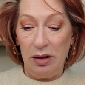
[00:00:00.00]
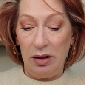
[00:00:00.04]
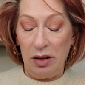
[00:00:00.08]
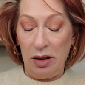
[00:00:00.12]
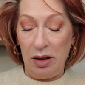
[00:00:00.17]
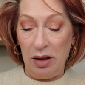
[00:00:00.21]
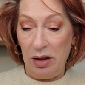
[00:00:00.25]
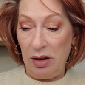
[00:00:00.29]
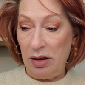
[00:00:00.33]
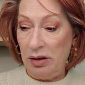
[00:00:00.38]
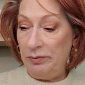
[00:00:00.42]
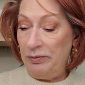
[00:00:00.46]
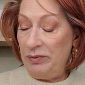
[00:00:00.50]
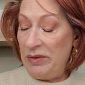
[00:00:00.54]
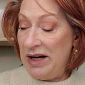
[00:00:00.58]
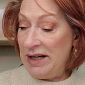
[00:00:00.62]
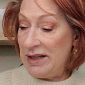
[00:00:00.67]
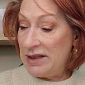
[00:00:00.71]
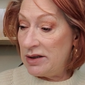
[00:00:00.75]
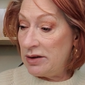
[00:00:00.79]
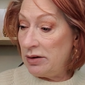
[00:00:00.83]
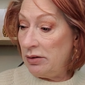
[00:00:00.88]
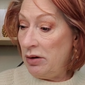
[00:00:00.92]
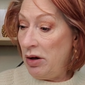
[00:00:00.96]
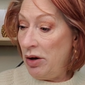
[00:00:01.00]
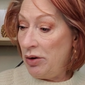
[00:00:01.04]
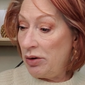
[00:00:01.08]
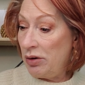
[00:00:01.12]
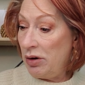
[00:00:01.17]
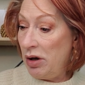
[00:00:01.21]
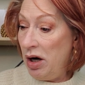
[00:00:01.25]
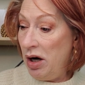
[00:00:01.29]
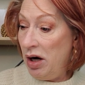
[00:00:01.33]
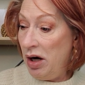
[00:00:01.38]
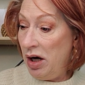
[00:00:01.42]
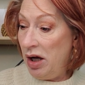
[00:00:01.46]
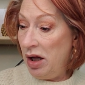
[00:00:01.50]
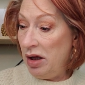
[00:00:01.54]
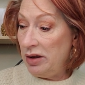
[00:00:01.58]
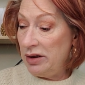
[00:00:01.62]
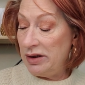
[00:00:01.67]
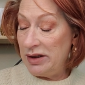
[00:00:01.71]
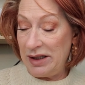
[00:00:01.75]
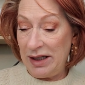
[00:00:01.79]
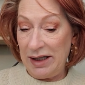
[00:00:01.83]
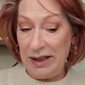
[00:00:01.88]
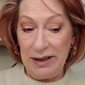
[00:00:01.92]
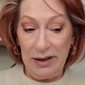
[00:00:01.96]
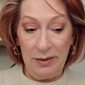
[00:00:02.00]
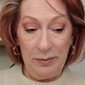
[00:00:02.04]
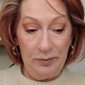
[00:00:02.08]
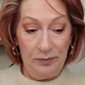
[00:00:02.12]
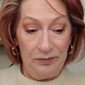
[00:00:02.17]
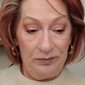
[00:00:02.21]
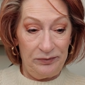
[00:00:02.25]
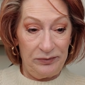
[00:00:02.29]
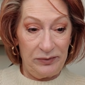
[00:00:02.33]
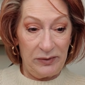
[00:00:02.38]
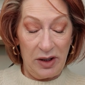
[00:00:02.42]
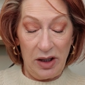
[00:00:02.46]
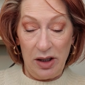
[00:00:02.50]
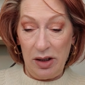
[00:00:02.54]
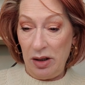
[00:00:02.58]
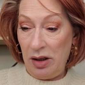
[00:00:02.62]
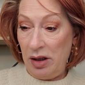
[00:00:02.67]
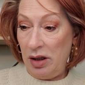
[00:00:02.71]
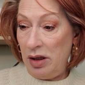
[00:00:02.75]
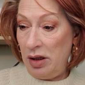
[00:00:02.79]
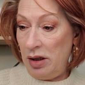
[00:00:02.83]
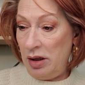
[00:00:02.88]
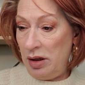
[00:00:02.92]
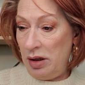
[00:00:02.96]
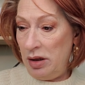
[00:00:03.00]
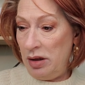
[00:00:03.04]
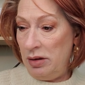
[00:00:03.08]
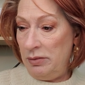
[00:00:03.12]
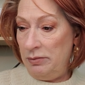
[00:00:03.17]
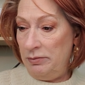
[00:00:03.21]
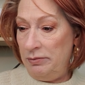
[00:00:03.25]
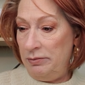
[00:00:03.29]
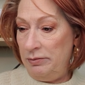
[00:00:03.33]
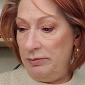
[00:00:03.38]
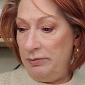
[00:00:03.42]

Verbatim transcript: um, Estee Lauder Holiday um,